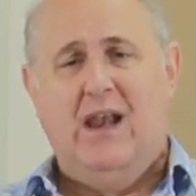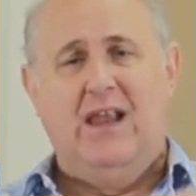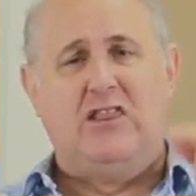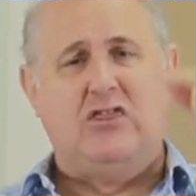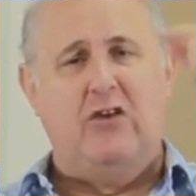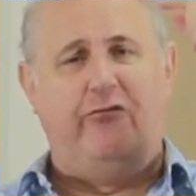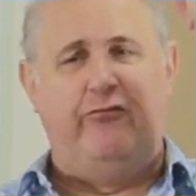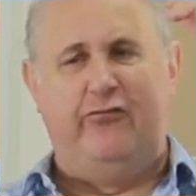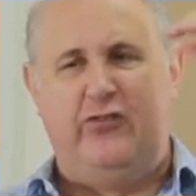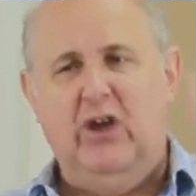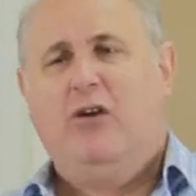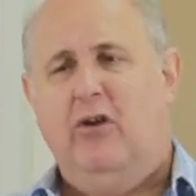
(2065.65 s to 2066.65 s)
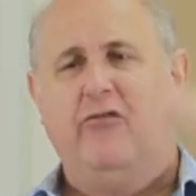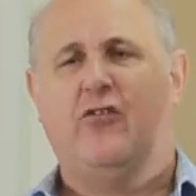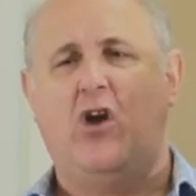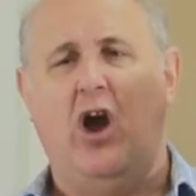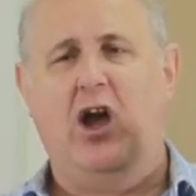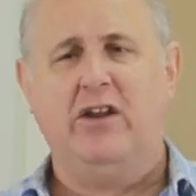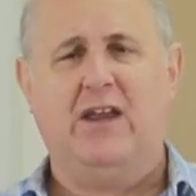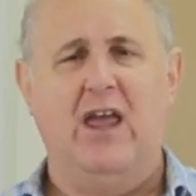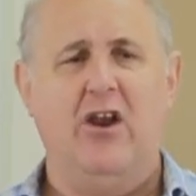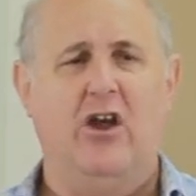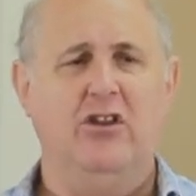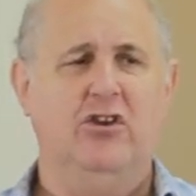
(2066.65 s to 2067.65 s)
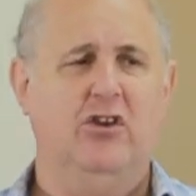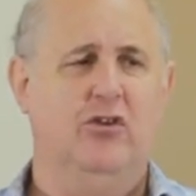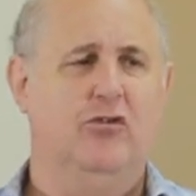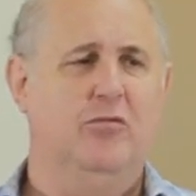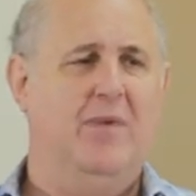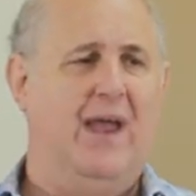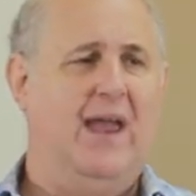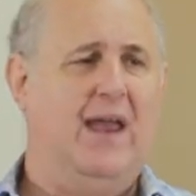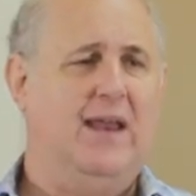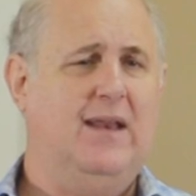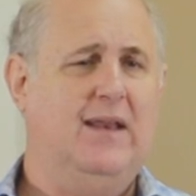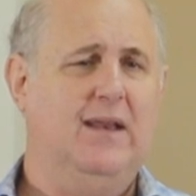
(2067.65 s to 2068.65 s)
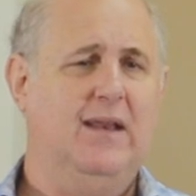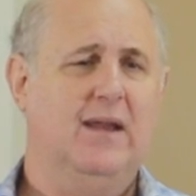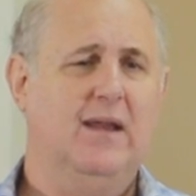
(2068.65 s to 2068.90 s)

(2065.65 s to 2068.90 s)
Let the fear of God get on you, man.